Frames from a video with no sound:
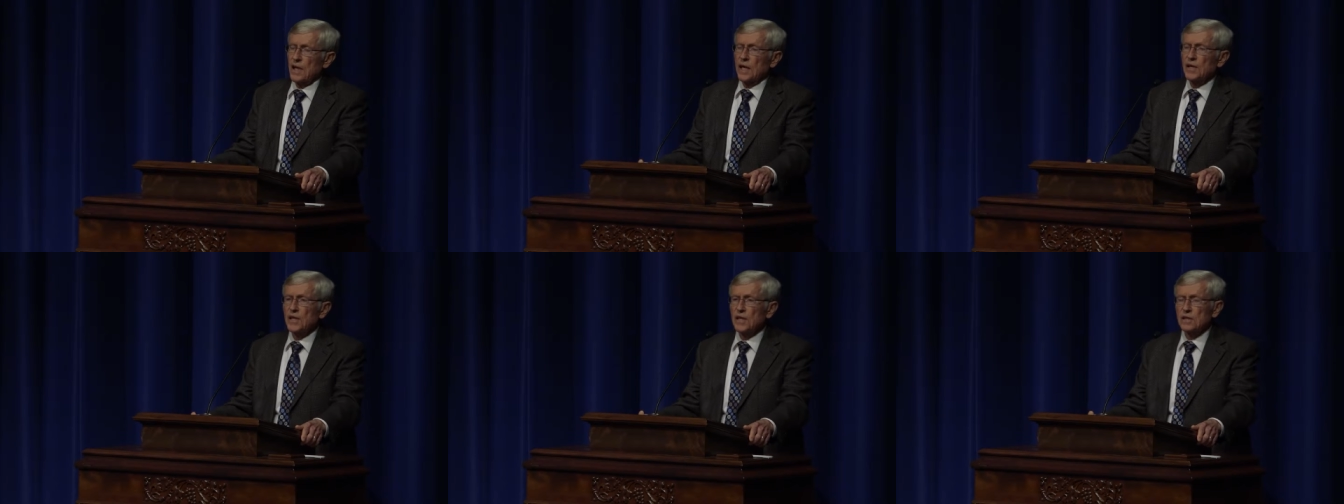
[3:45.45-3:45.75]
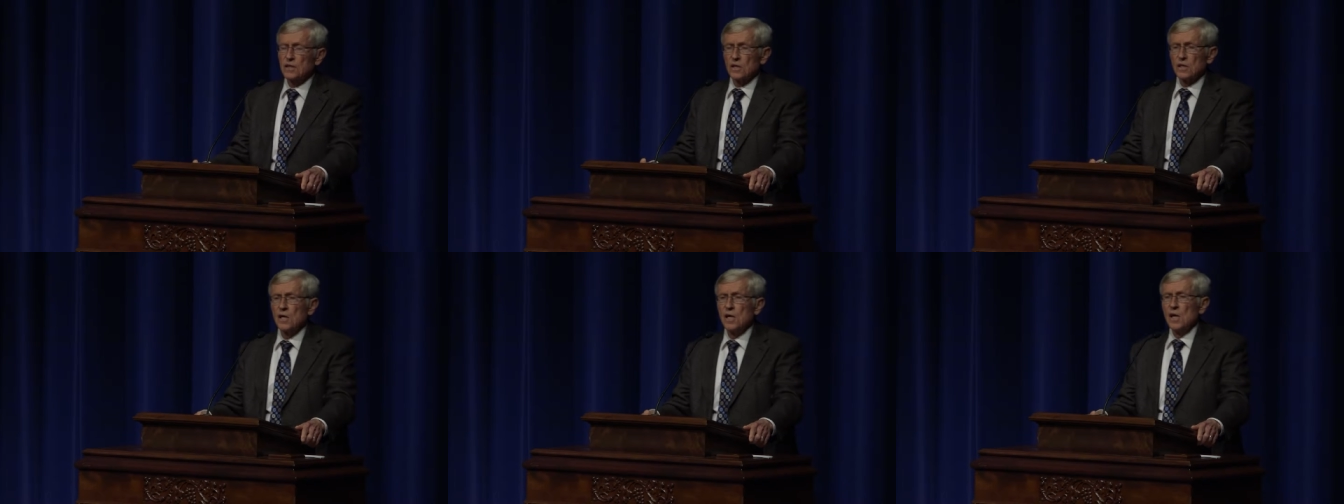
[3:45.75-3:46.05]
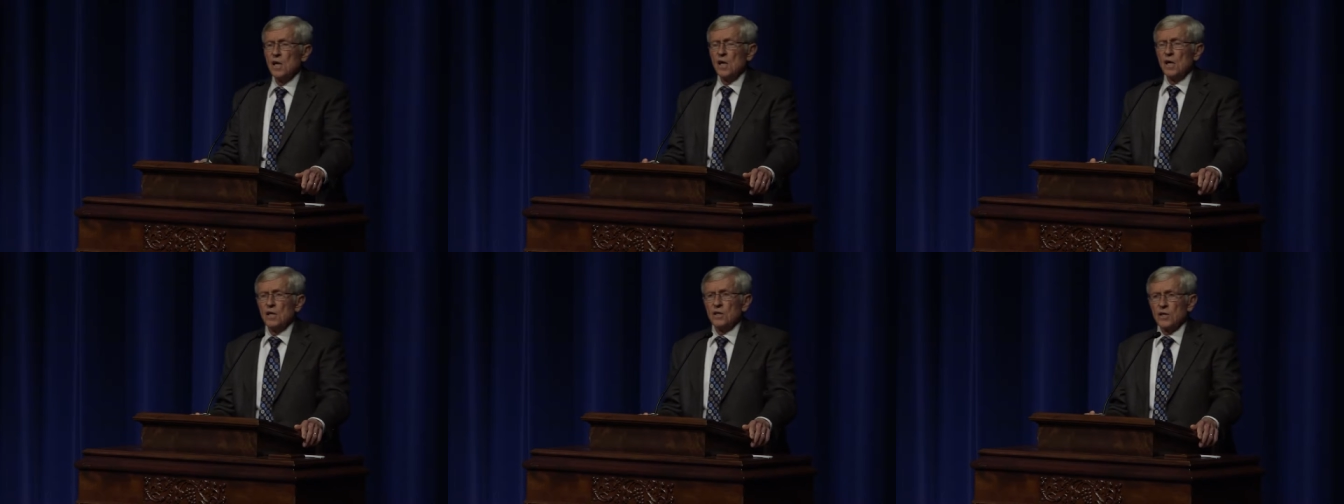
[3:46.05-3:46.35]
I think the,
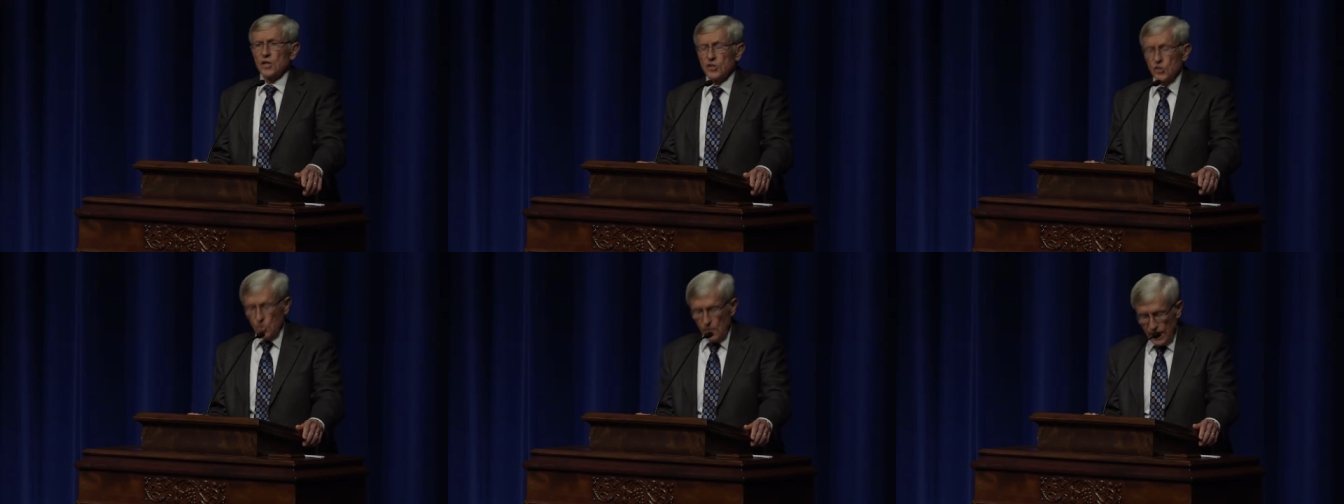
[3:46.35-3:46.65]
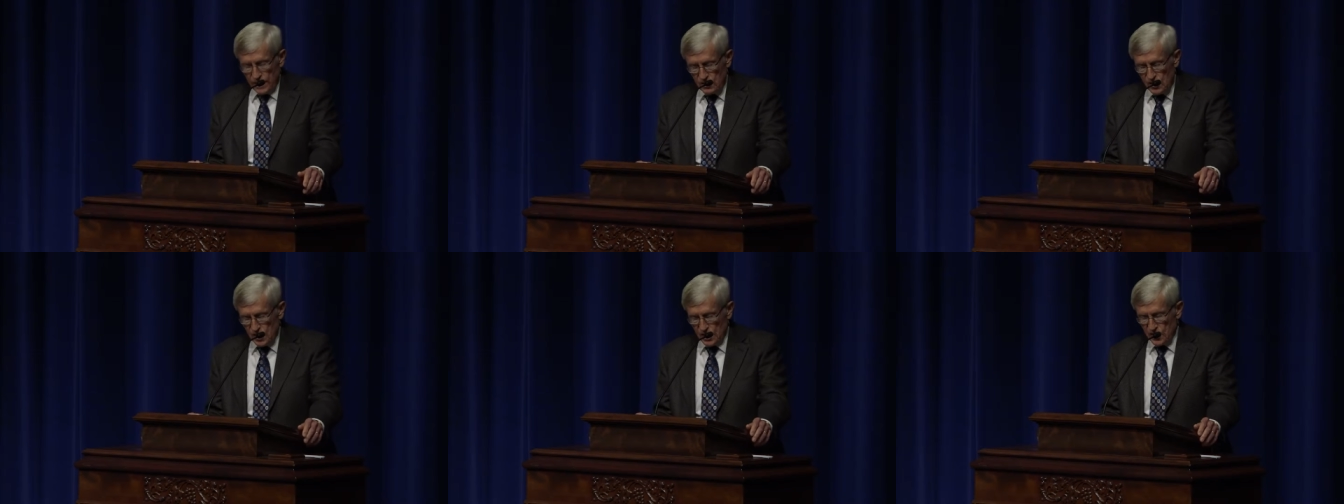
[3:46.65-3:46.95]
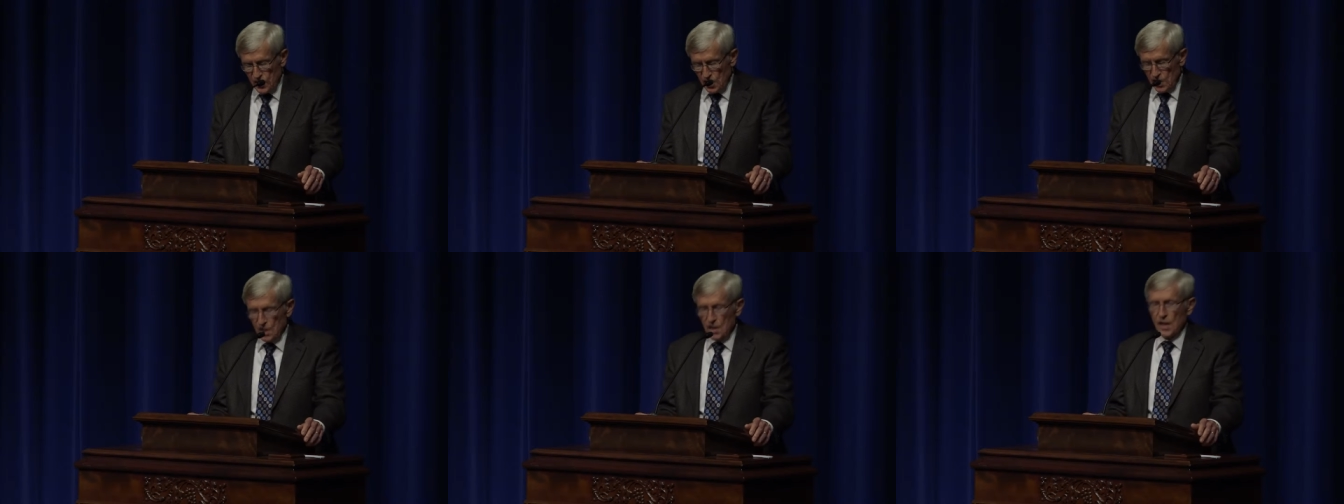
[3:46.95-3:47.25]
the
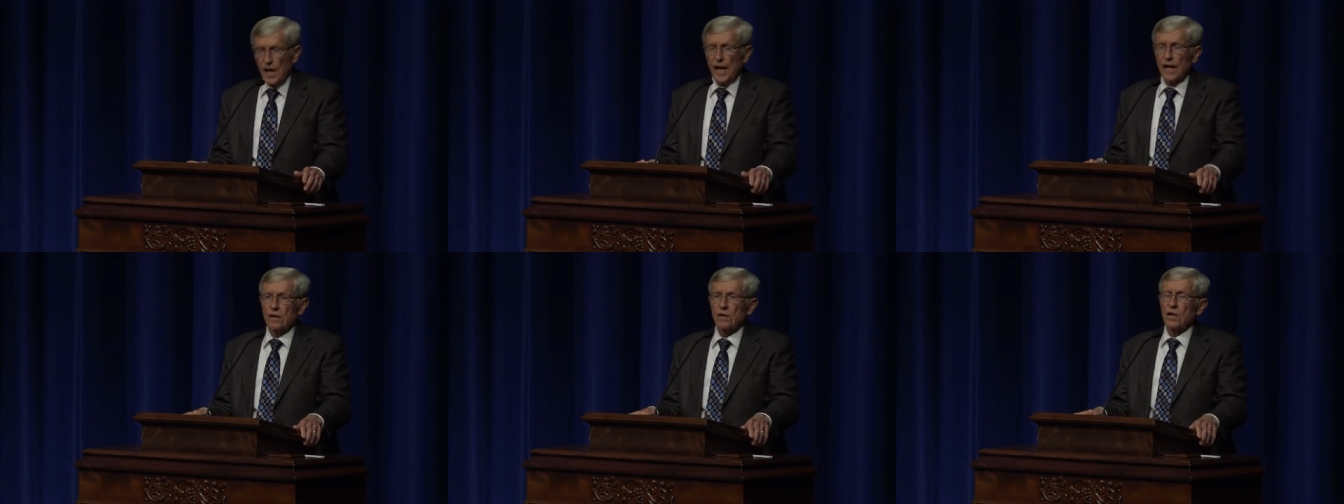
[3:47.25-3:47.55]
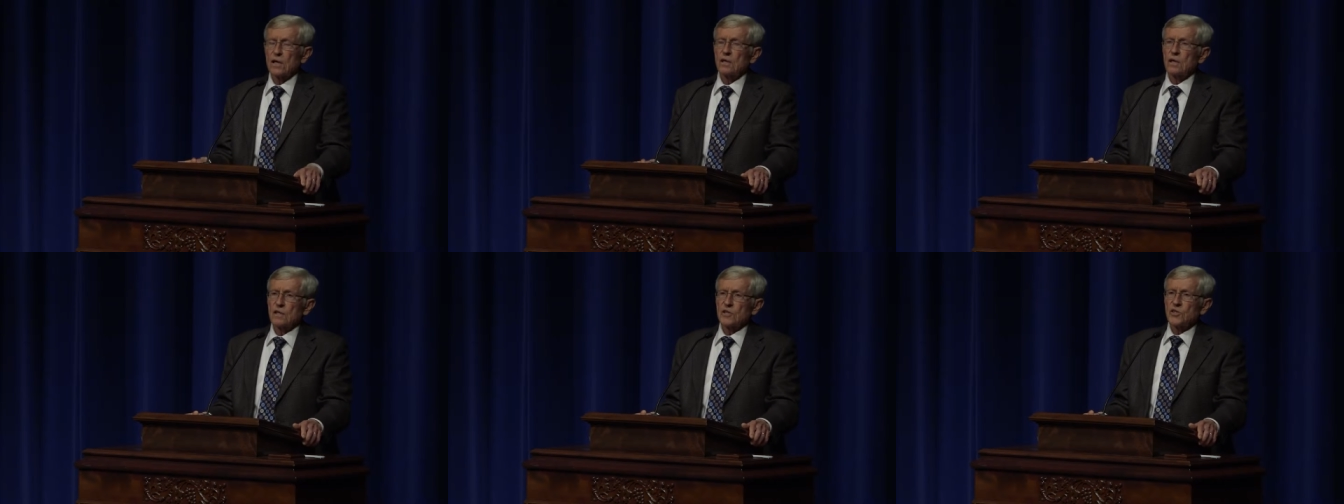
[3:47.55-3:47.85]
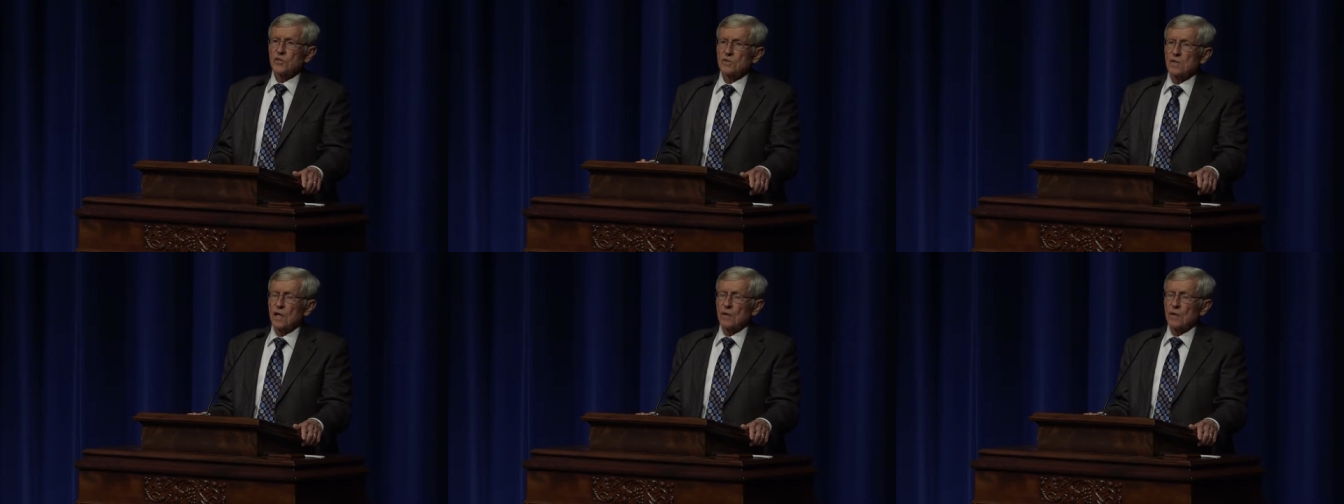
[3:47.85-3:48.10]
transition in agriculture